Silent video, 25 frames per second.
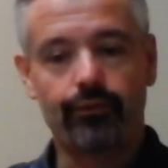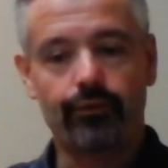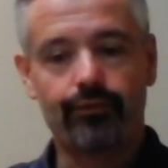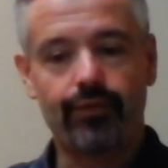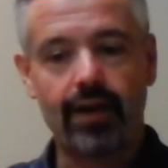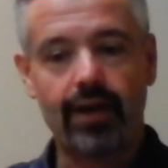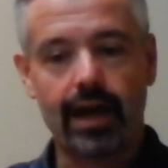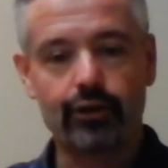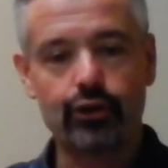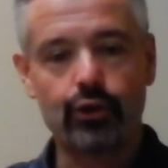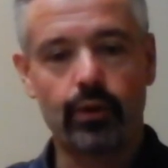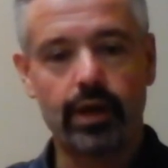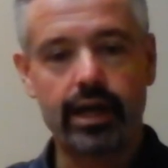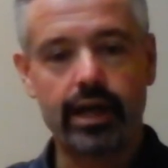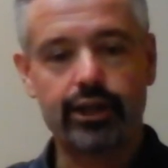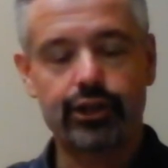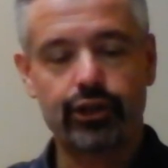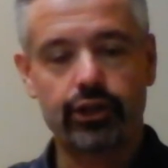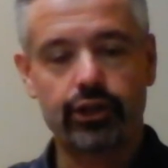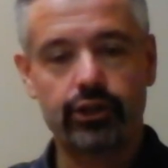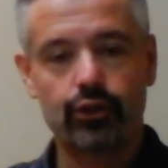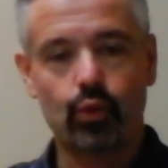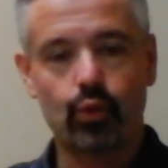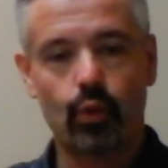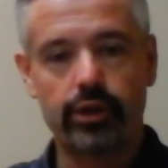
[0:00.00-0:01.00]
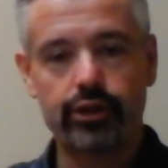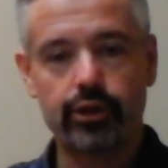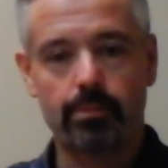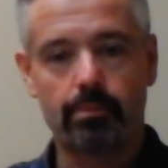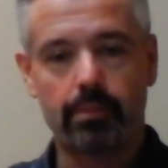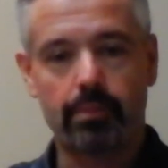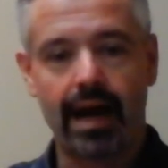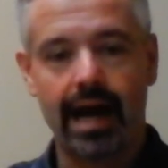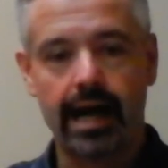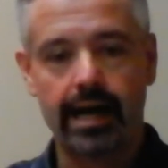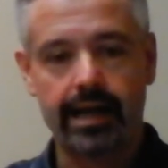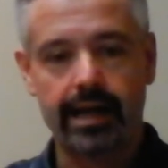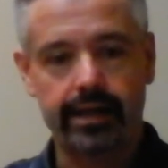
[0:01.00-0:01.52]
valuations when you're
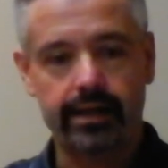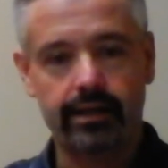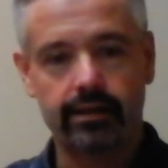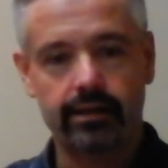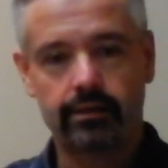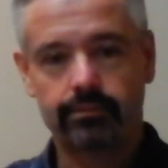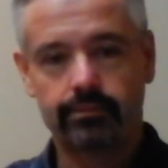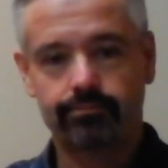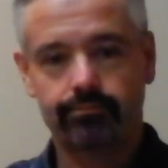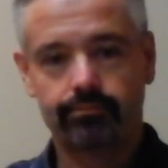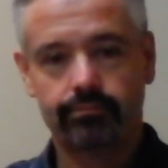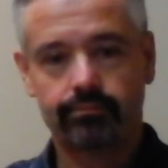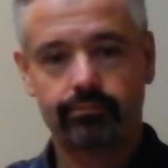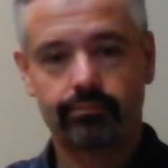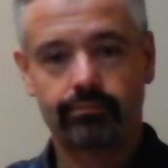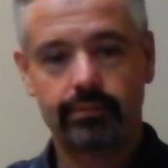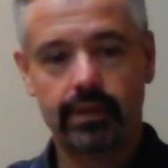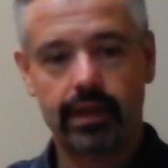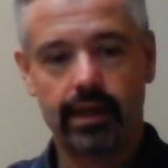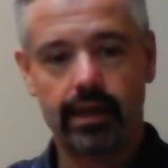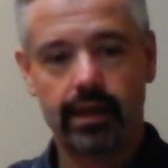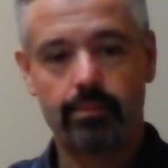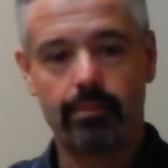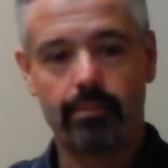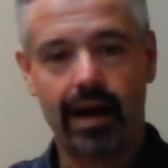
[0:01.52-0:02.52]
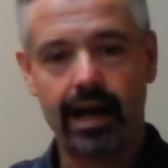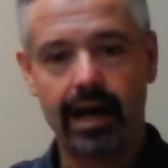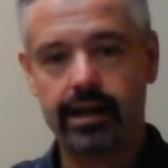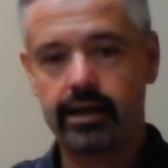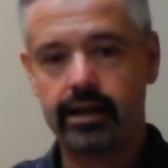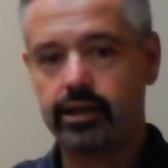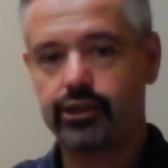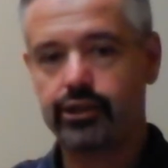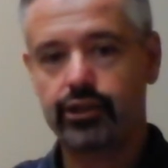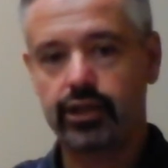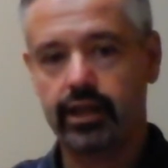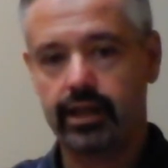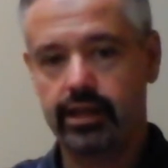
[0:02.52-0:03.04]
buying, and buying
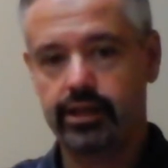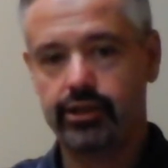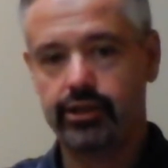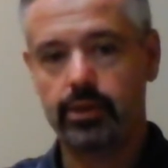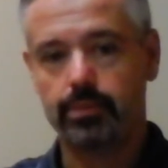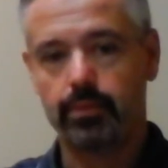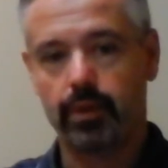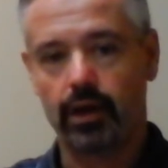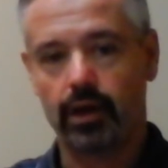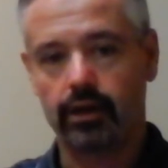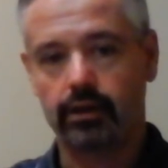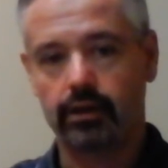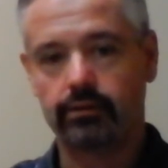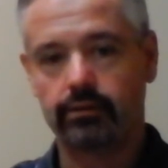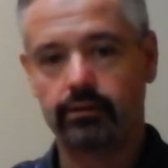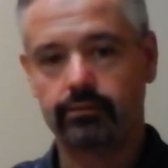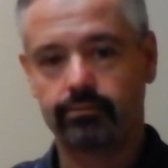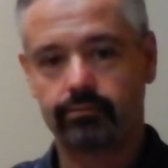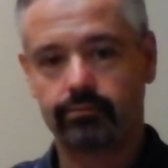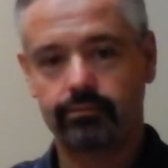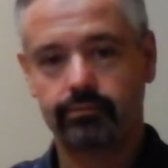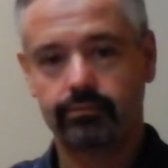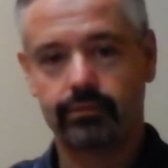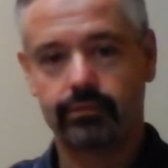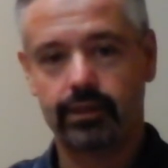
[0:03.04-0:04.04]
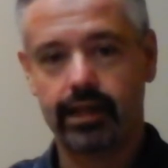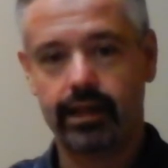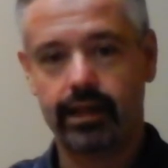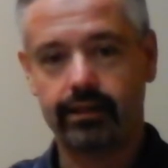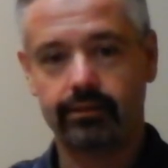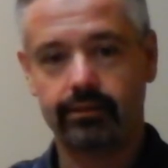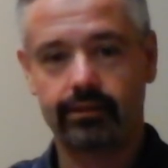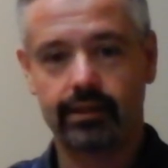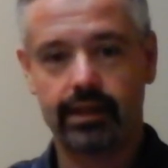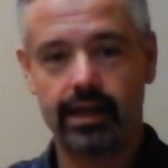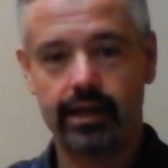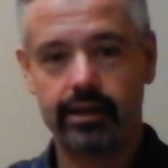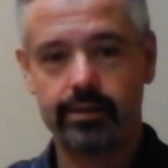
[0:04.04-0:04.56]
is the easy part,
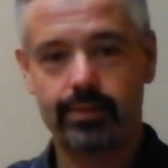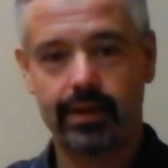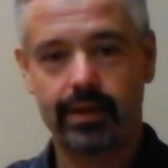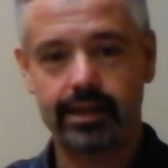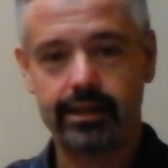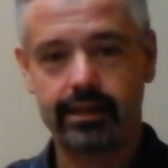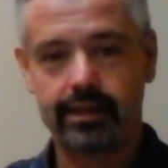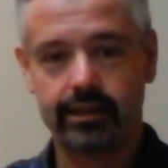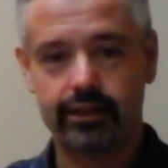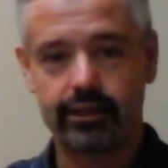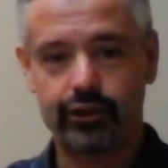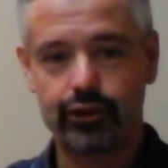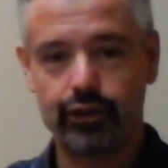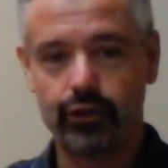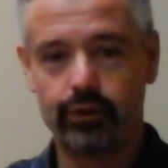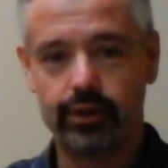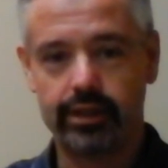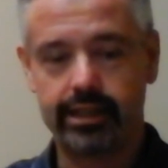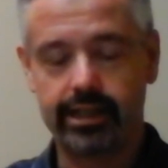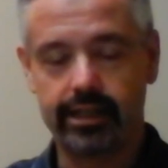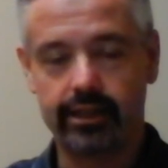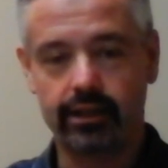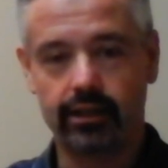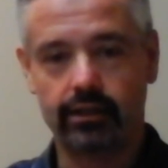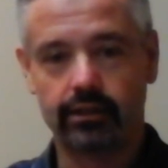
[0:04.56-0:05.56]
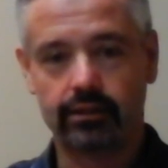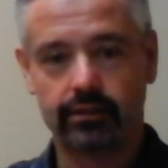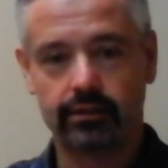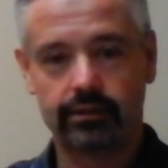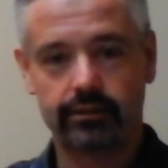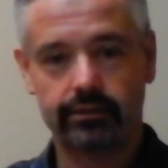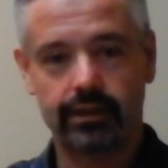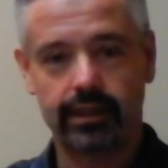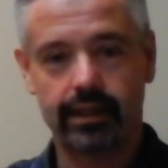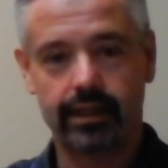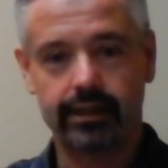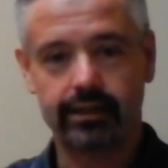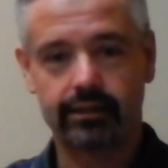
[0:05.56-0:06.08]
right? Anybody can do a deal,
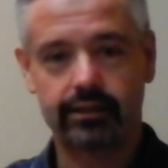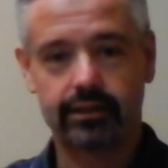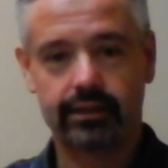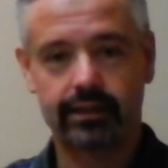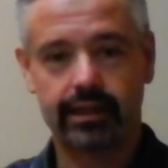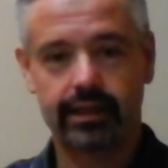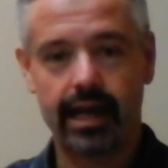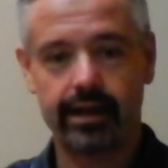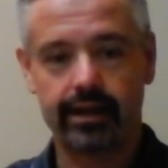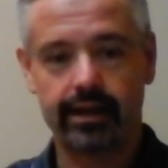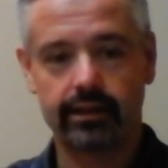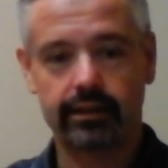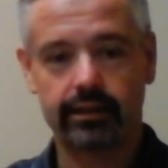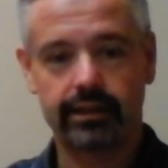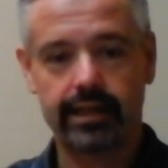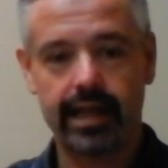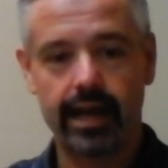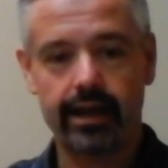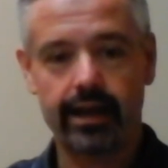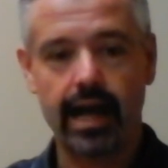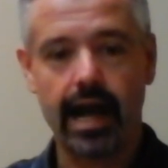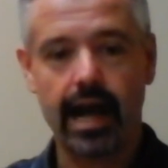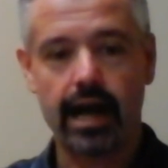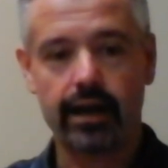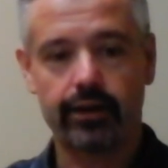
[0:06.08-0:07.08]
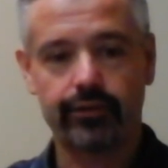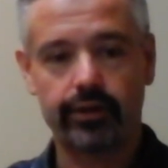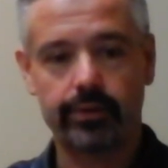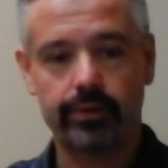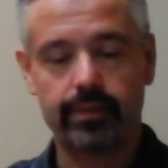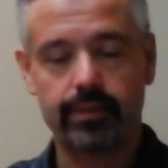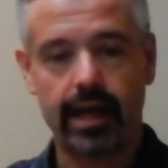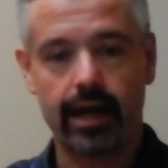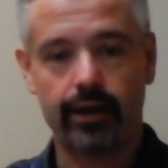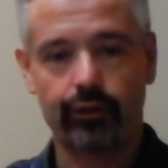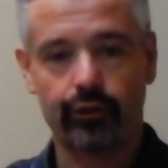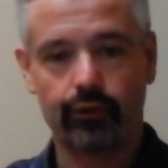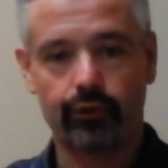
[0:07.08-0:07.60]
right? Getting out of them
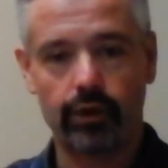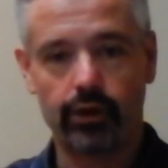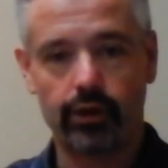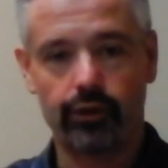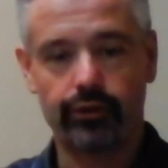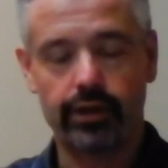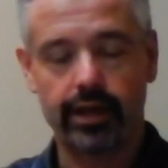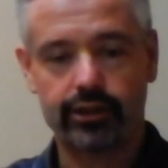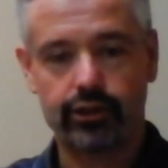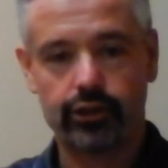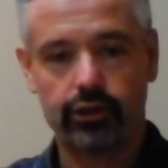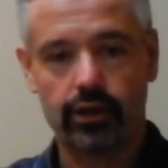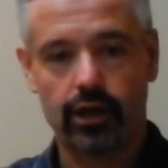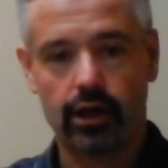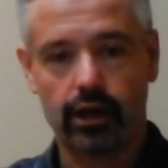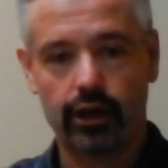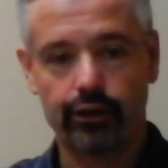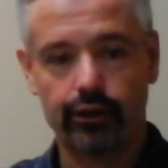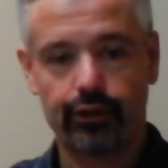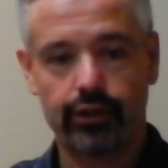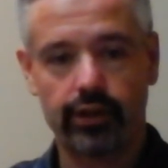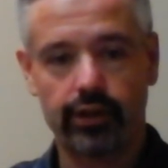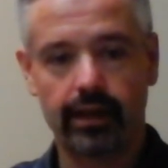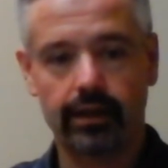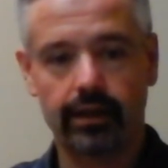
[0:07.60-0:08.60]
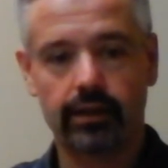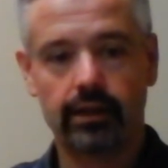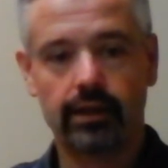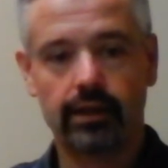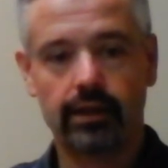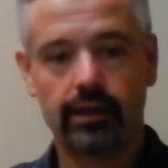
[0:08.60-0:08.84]
down the road, that's the hard thing.